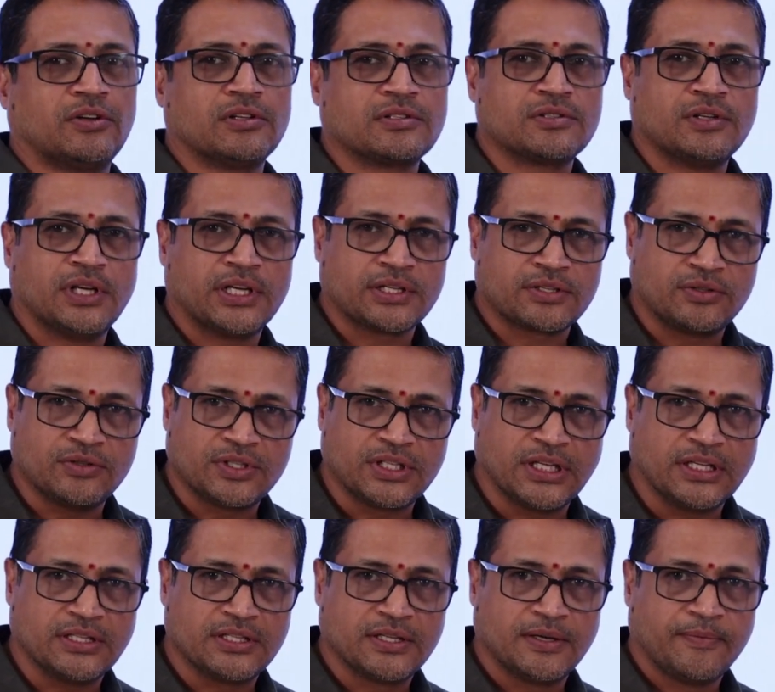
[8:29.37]
also has to
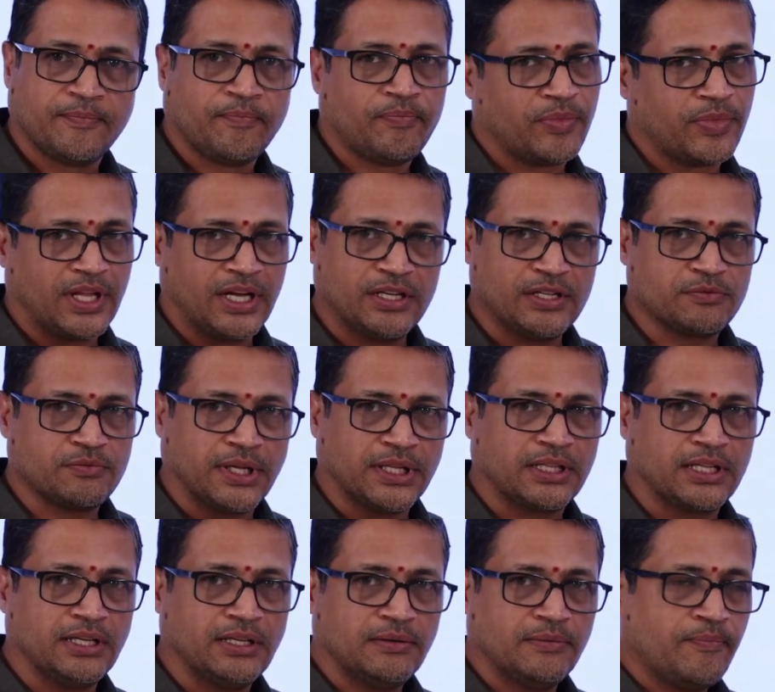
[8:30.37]
change. That is
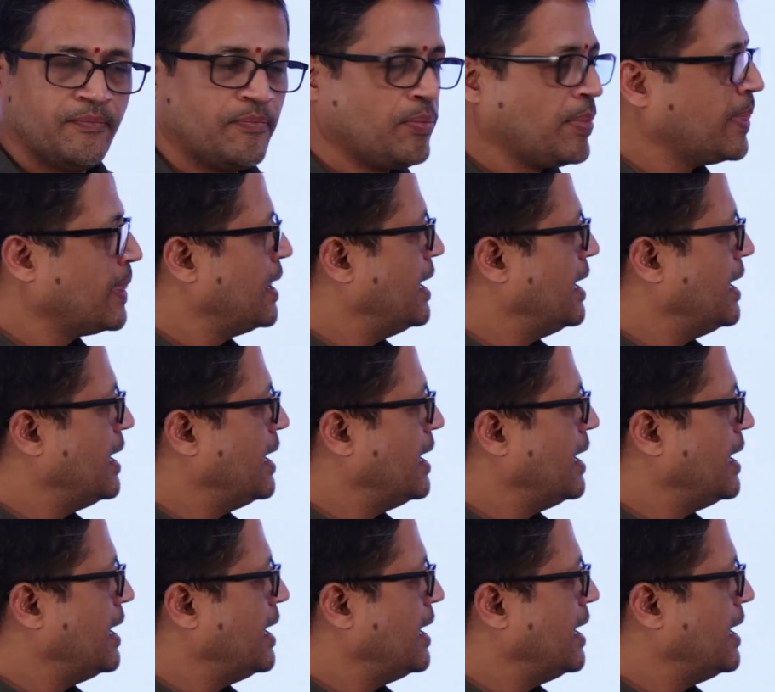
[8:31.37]
one thing.